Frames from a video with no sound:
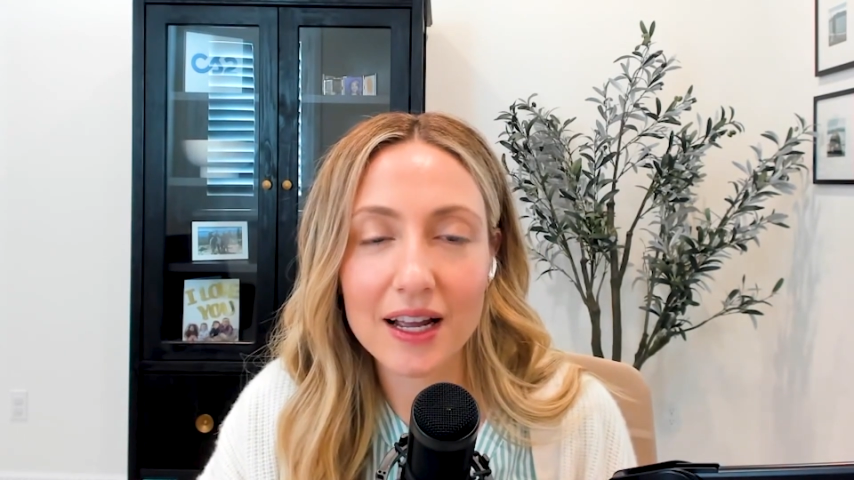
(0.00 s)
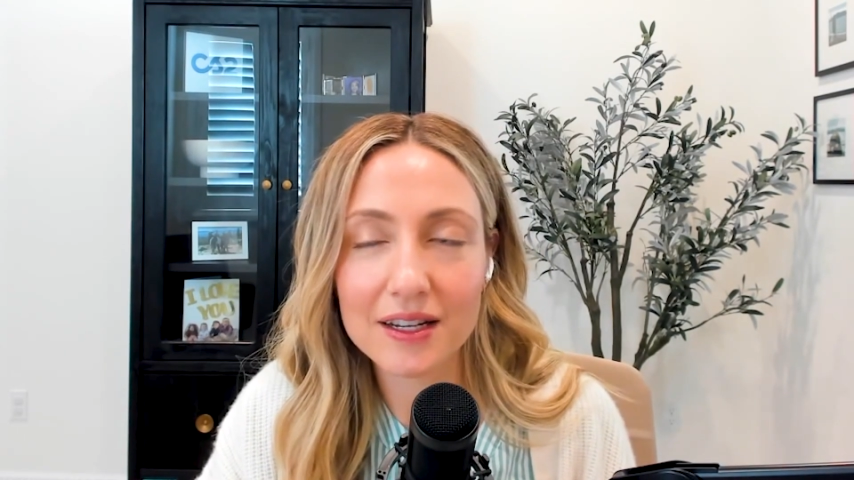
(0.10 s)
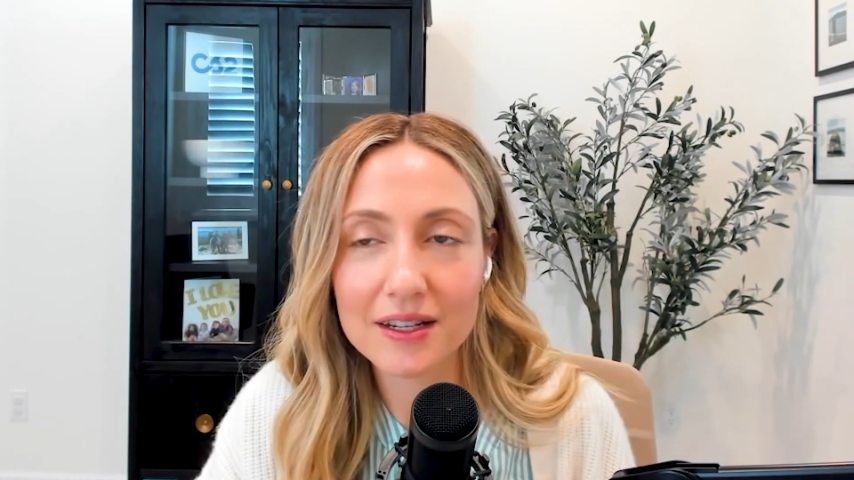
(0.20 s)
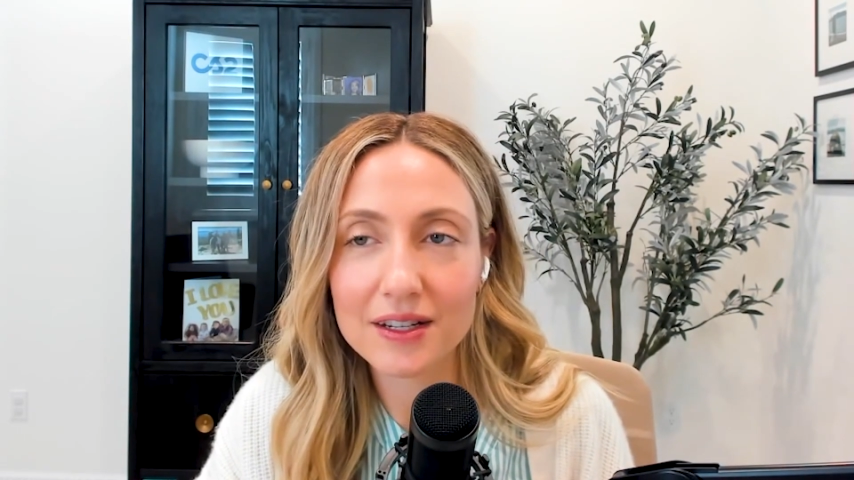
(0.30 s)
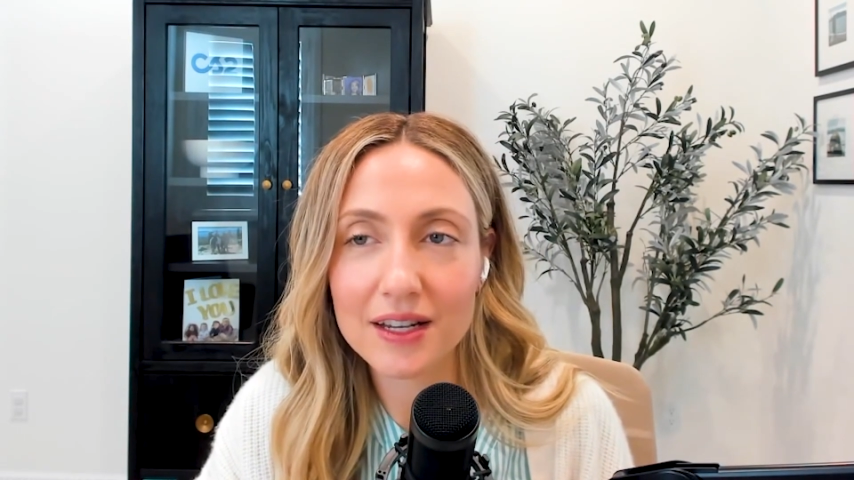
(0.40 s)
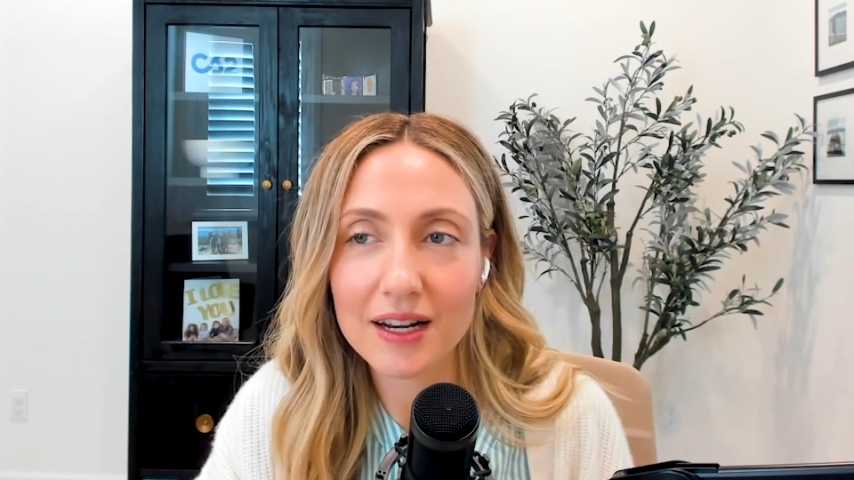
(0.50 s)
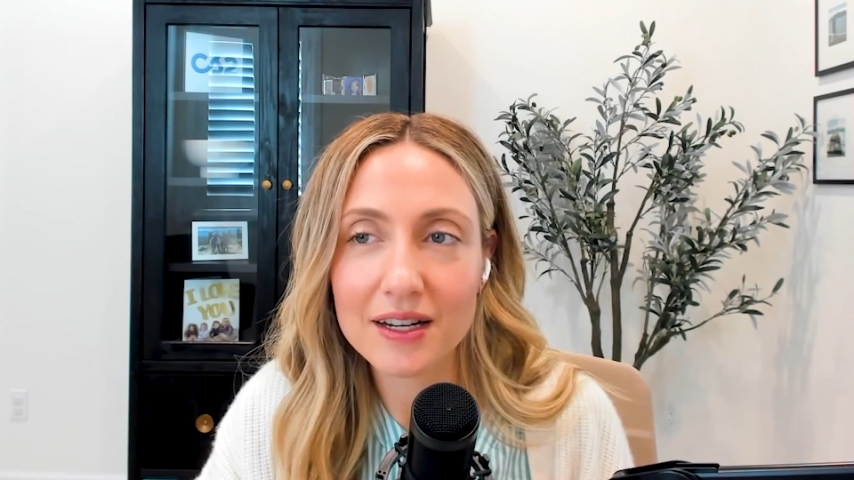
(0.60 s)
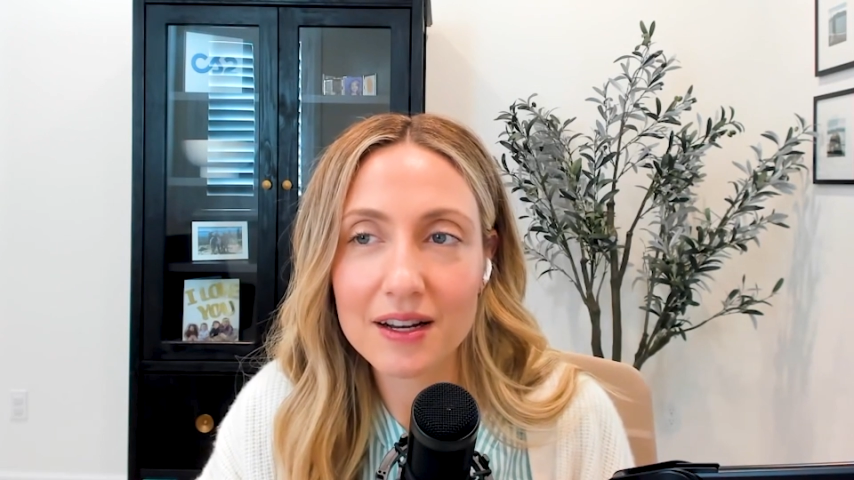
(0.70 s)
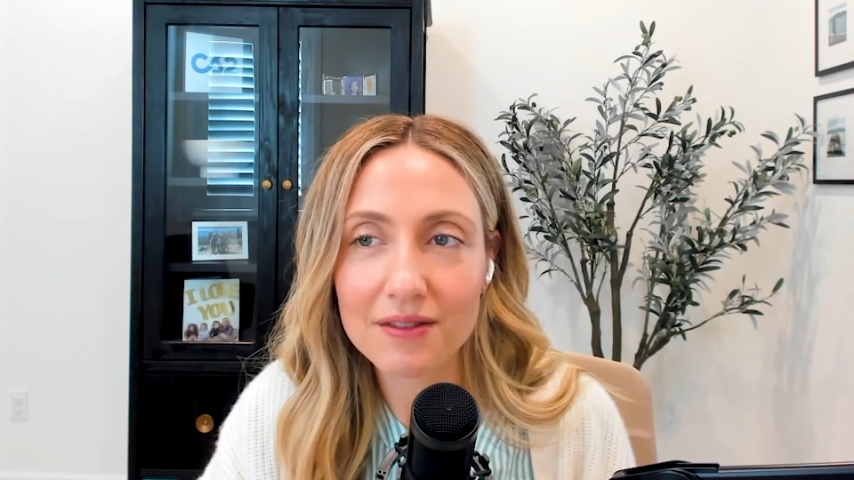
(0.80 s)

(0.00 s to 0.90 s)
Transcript: understanding of